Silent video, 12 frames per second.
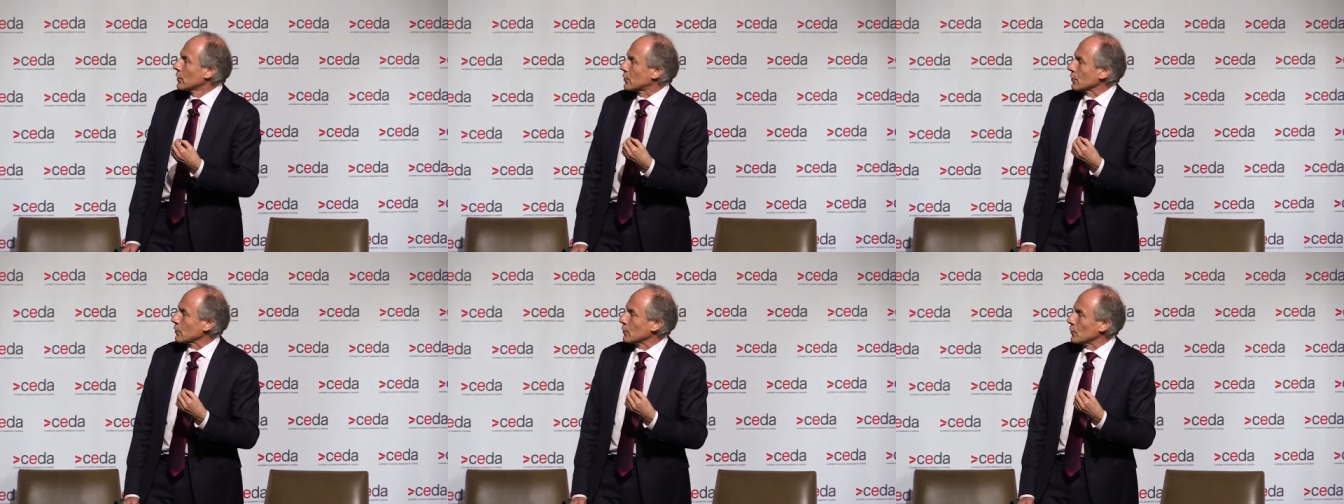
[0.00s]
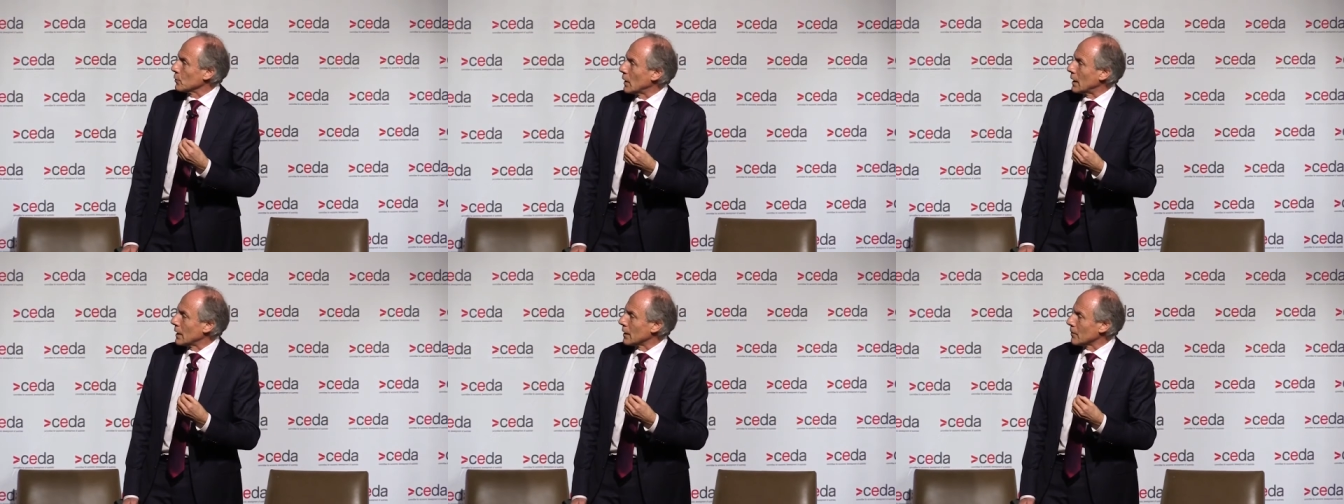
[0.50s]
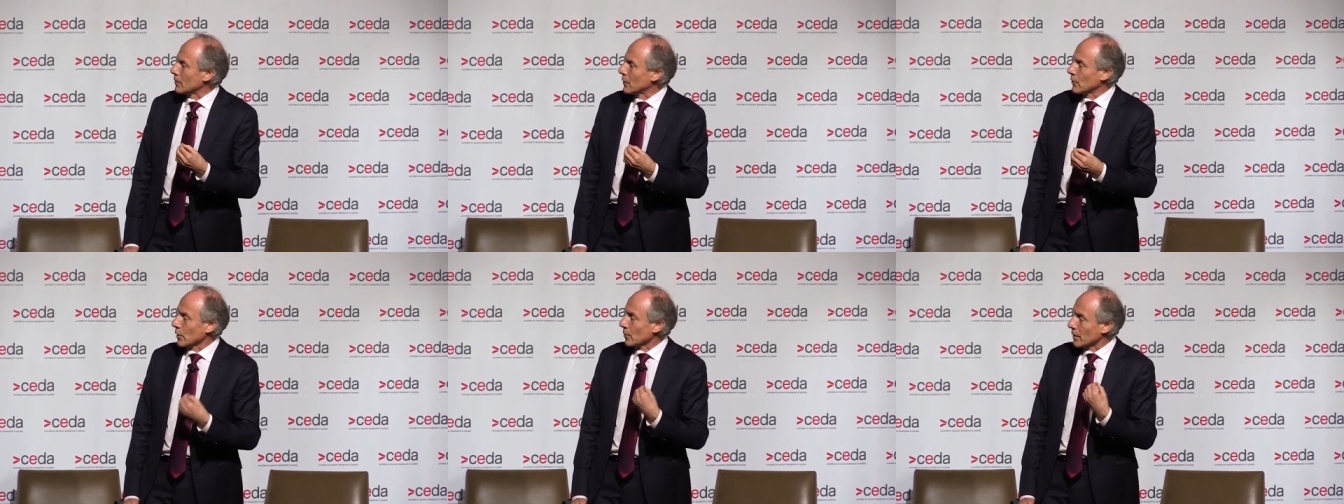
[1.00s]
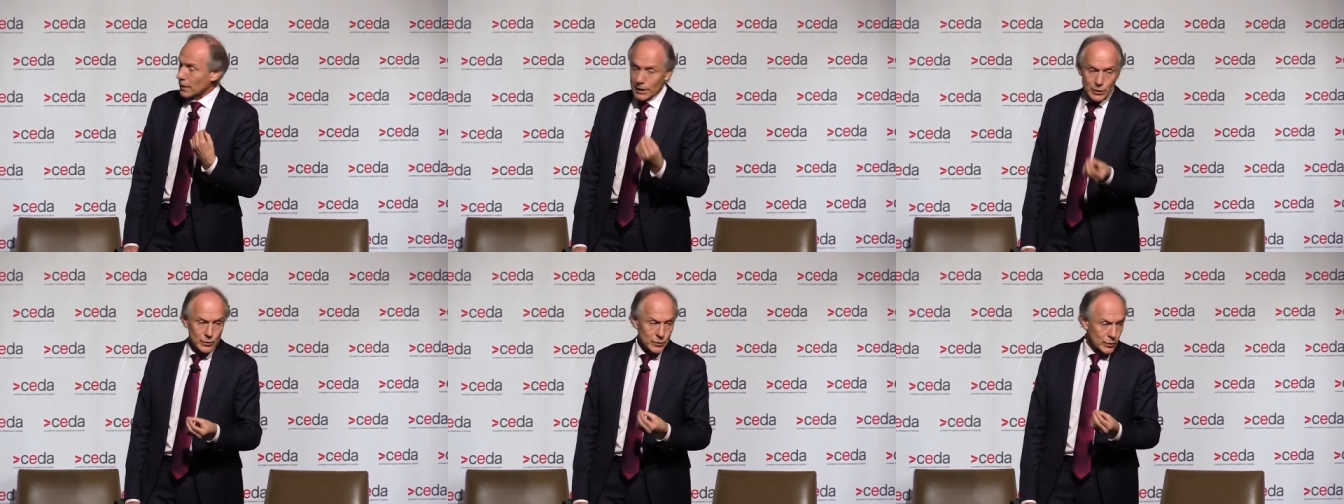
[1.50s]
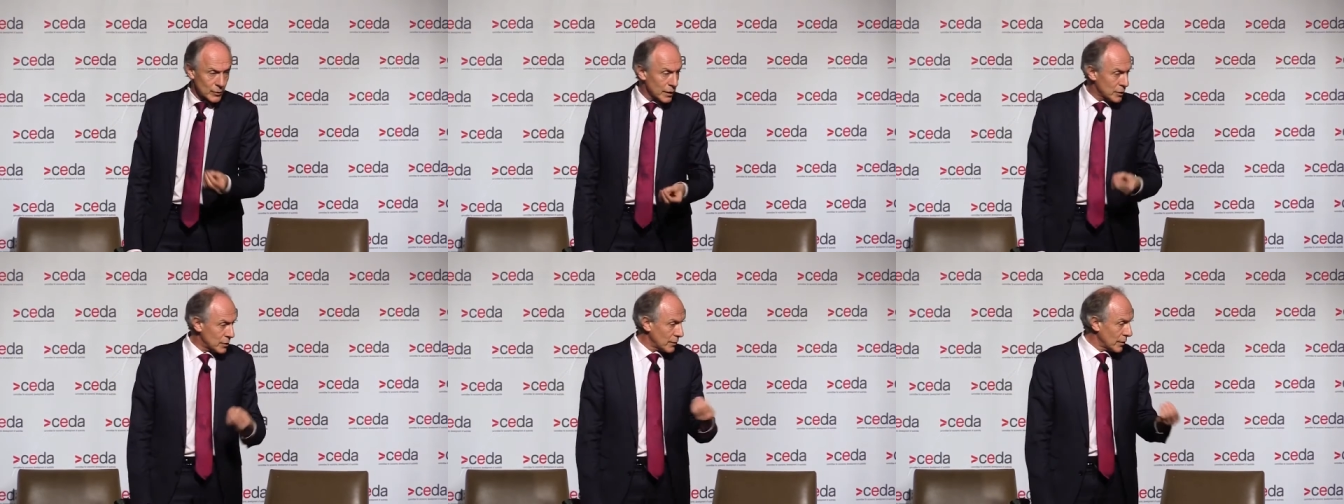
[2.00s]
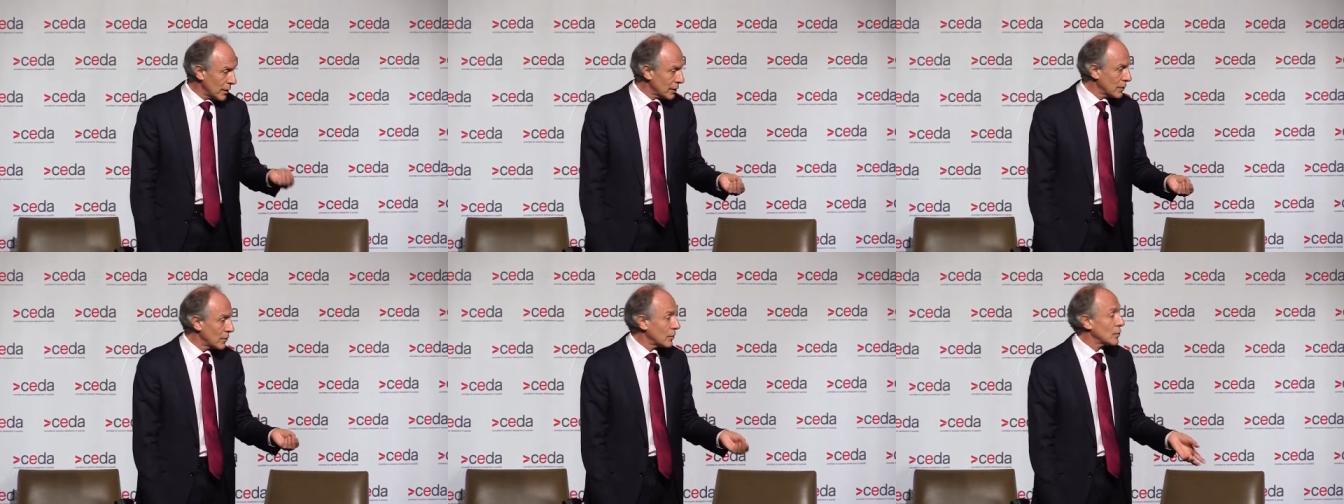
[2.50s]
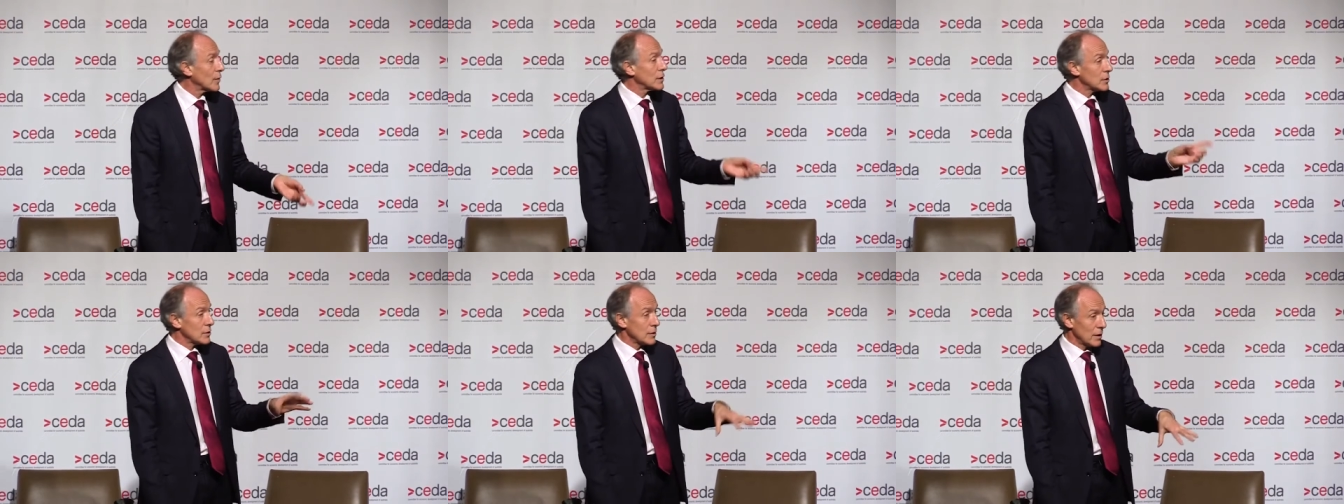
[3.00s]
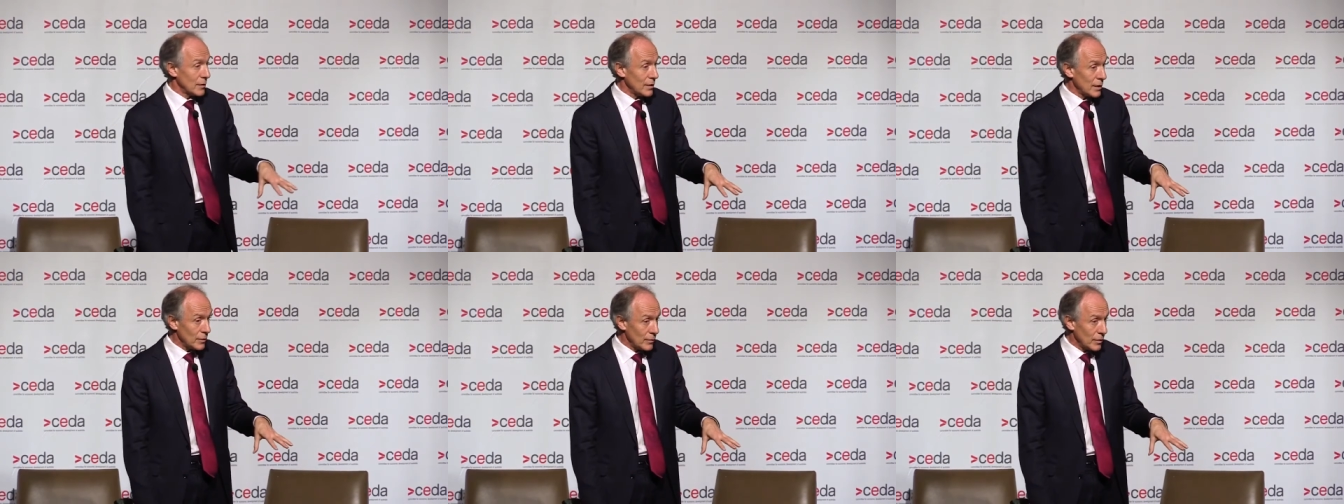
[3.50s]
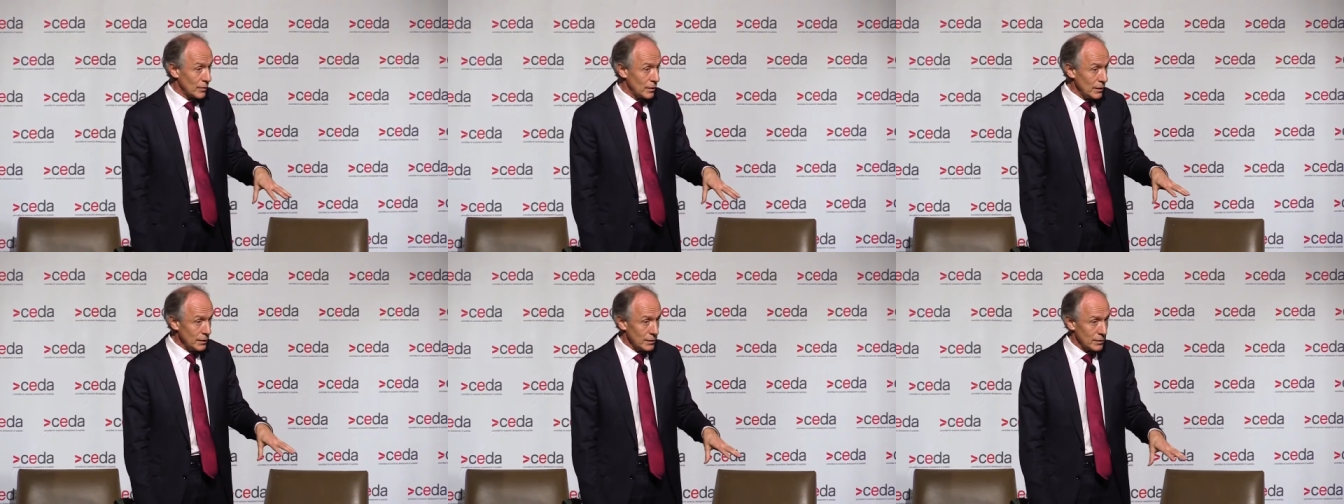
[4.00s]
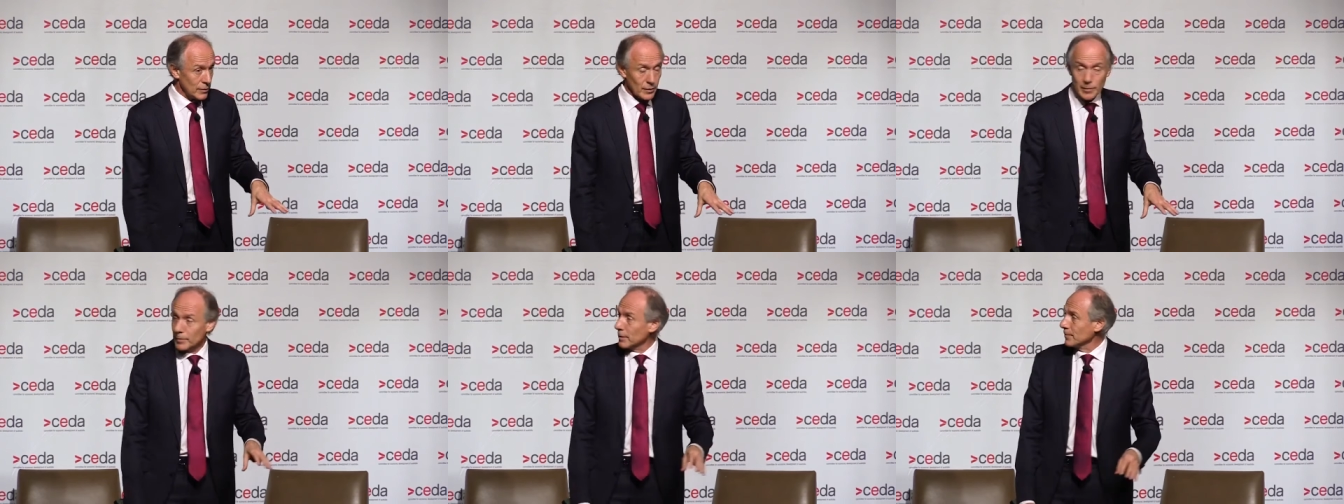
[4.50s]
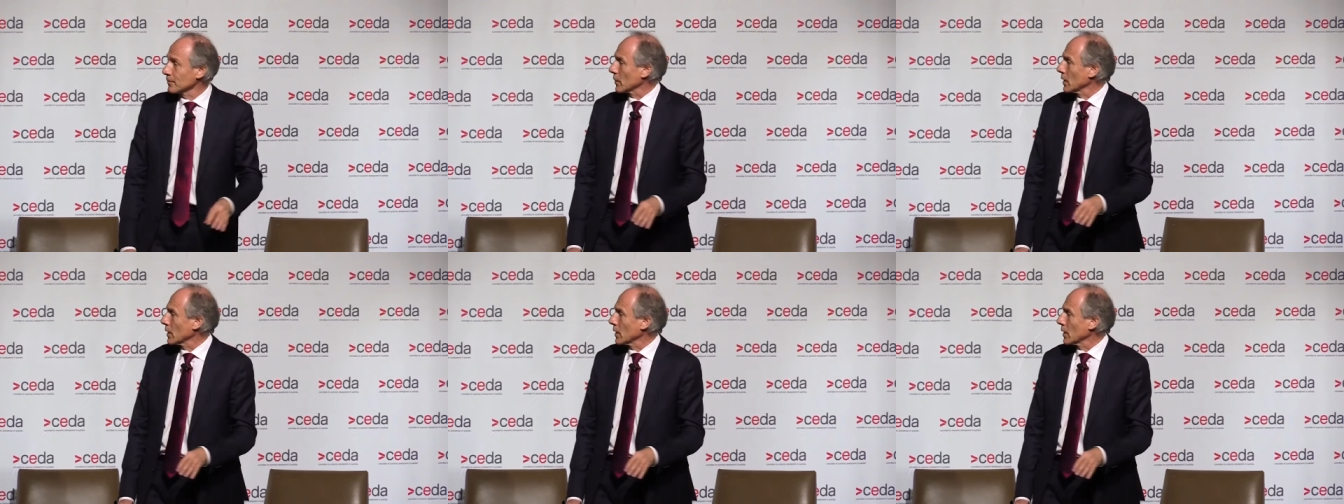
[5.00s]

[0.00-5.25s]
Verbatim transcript: to um, develop a national strategy for their consideration at the end of this year in December.